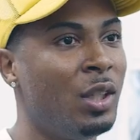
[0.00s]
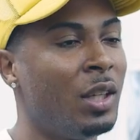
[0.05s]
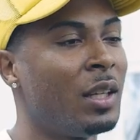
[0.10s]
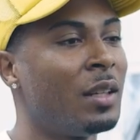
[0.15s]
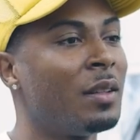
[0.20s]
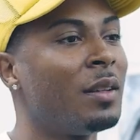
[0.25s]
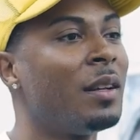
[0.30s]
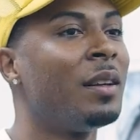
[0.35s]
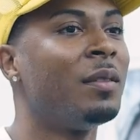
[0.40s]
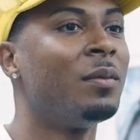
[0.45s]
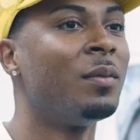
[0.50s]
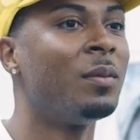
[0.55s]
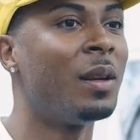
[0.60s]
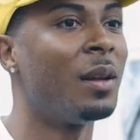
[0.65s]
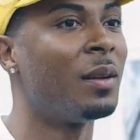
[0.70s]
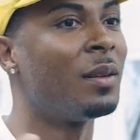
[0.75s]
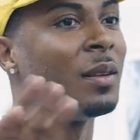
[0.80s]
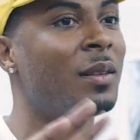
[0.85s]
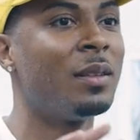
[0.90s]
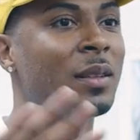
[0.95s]
some chicken,
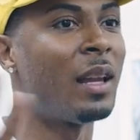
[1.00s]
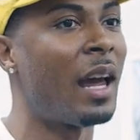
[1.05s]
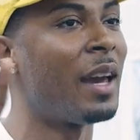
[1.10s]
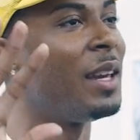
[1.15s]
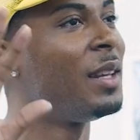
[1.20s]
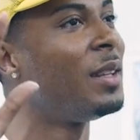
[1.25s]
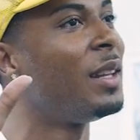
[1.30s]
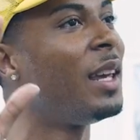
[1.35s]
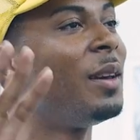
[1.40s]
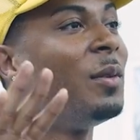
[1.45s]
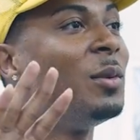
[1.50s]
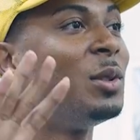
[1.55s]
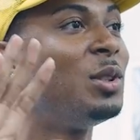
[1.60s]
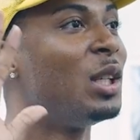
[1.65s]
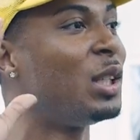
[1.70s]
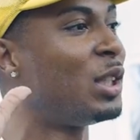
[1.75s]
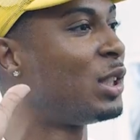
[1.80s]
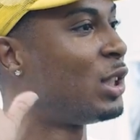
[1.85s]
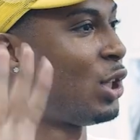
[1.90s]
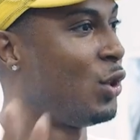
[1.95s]
and like it
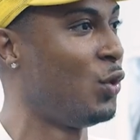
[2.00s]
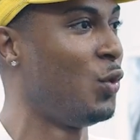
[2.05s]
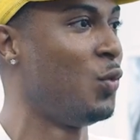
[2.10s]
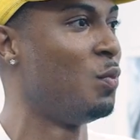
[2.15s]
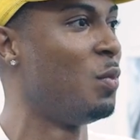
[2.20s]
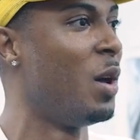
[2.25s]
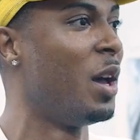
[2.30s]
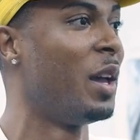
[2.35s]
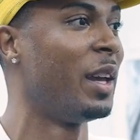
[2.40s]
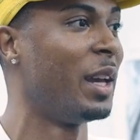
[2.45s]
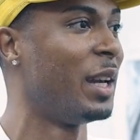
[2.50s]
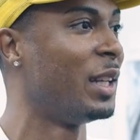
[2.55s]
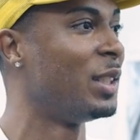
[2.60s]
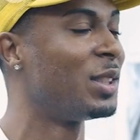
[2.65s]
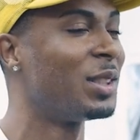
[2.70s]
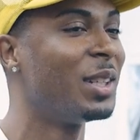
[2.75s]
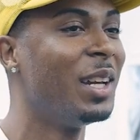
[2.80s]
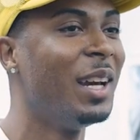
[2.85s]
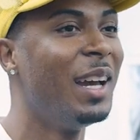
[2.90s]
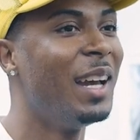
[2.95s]
was just too
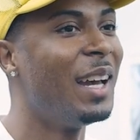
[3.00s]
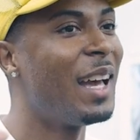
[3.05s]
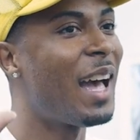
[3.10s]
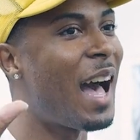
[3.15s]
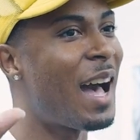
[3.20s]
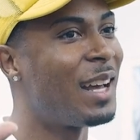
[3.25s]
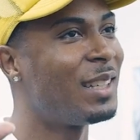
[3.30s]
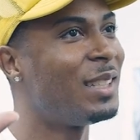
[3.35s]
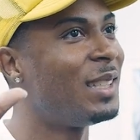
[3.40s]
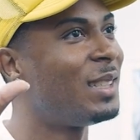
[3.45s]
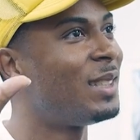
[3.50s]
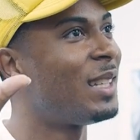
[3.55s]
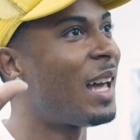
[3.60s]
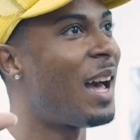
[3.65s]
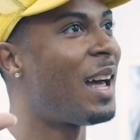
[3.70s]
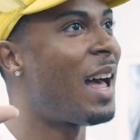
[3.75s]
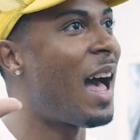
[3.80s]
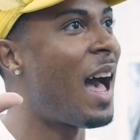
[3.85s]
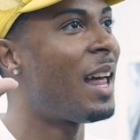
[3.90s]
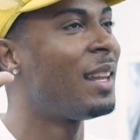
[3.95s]
much. I
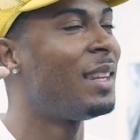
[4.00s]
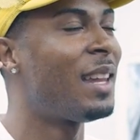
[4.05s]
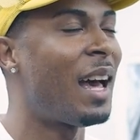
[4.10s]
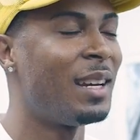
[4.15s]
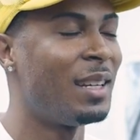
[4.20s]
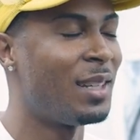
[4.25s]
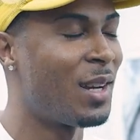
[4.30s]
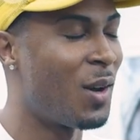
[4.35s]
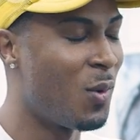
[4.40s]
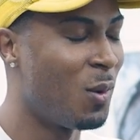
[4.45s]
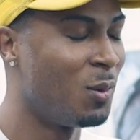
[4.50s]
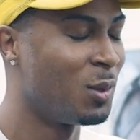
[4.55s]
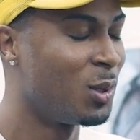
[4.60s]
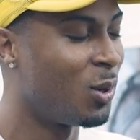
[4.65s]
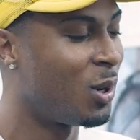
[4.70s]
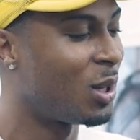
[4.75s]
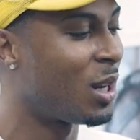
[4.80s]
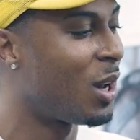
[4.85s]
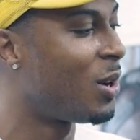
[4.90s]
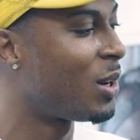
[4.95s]
didn't know what
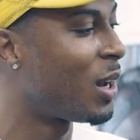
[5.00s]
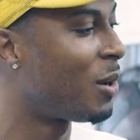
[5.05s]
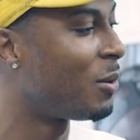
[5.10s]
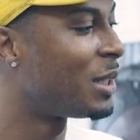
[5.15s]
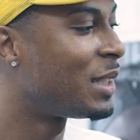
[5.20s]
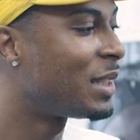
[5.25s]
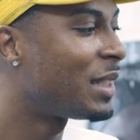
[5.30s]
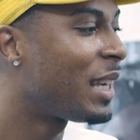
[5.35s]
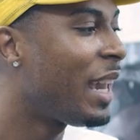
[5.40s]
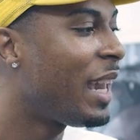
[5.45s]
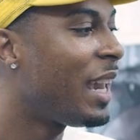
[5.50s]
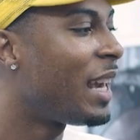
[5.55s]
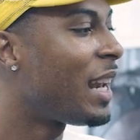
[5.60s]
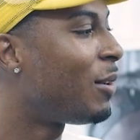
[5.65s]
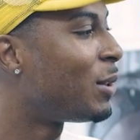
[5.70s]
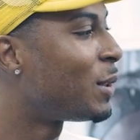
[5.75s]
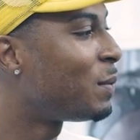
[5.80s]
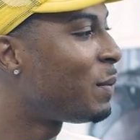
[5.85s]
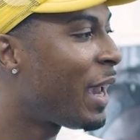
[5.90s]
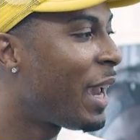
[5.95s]
was going on. I was
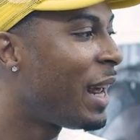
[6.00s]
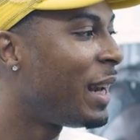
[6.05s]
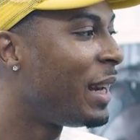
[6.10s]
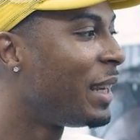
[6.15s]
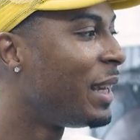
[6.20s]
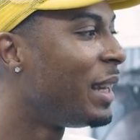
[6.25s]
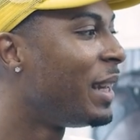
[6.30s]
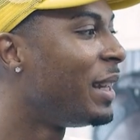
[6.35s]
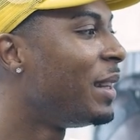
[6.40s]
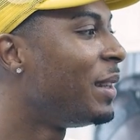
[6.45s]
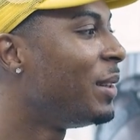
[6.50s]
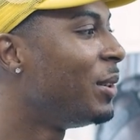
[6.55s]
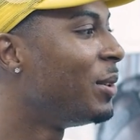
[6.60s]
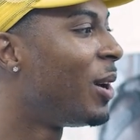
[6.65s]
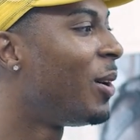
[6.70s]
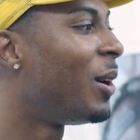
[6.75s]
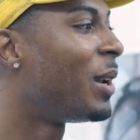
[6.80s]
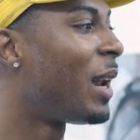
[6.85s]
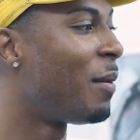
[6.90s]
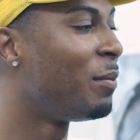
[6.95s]
scared. I was panicking, and
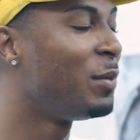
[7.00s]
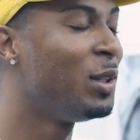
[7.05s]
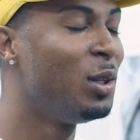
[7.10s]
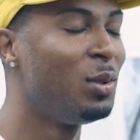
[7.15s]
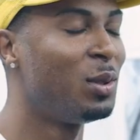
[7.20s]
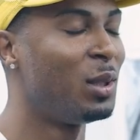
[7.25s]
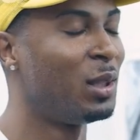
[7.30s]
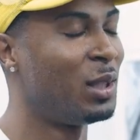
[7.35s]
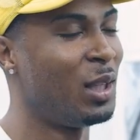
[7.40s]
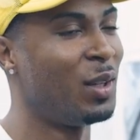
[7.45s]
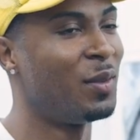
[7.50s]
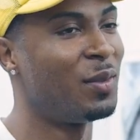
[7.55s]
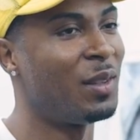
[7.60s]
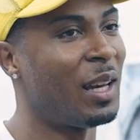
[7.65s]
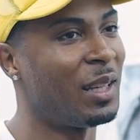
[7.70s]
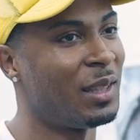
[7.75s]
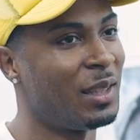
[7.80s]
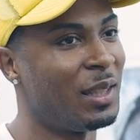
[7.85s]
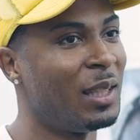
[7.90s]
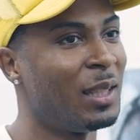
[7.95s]
you know, and I'm used to
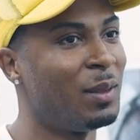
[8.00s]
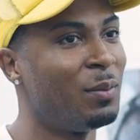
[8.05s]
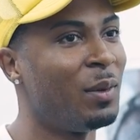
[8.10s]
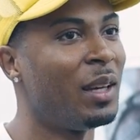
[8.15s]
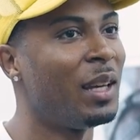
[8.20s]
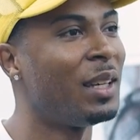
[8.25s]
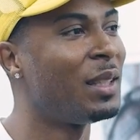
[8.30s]
stuff like this.